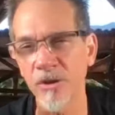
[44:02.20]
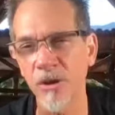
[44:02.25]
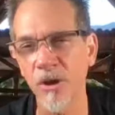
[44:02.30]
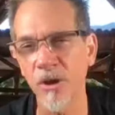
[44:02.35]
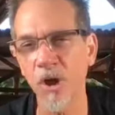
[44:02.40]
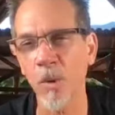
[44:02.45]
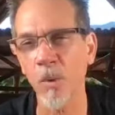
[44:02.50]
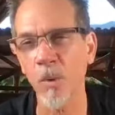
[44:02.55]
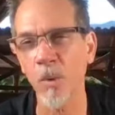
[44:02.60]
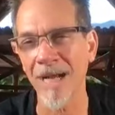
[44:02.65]
to
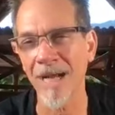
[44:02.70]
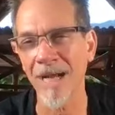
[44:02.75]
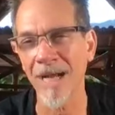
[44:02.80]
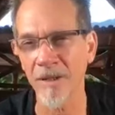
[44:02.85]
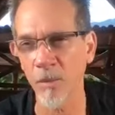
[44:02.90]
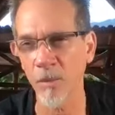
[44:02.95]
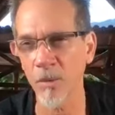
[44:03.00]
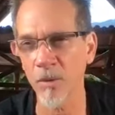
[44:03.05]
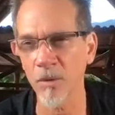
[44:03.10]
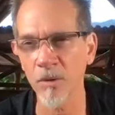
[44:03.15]
correct
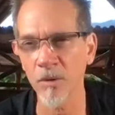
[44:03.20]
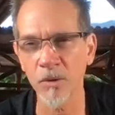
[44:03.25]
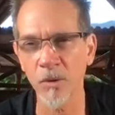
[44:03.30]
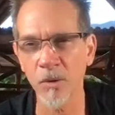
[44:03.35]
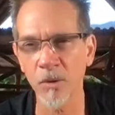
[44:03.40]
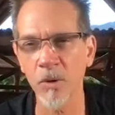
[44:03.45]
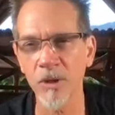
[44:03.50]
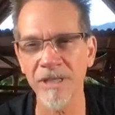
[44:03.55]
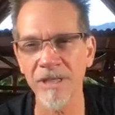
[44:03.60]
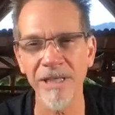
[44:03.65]
the
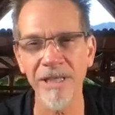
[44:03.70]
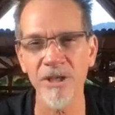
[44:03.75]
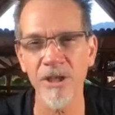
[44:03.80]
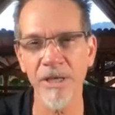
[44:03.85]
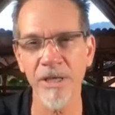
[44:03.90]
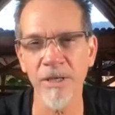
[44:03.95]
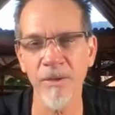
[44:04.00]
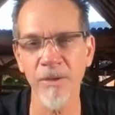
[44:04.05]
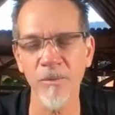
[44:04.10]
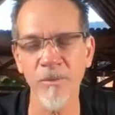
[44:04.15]
world or
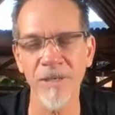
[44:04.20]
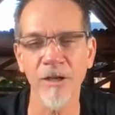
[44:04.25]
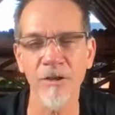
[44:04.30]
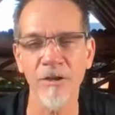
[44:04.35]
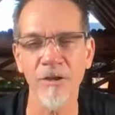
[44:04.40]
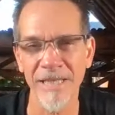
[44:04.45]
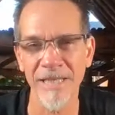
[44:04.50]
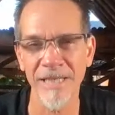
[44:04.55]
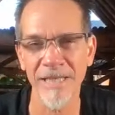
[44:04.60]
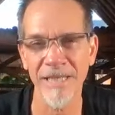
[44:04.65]
teach anyone
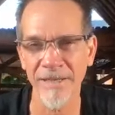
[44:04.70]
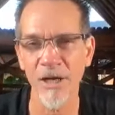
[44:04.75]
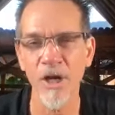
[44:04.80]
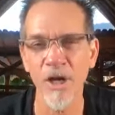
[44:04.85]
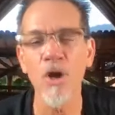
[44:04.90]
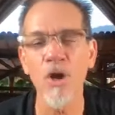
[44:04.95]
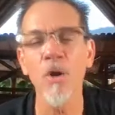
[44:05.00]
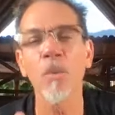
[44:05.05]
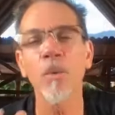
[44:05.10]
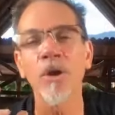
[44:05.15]
else
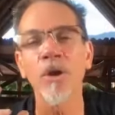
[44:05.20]
anything.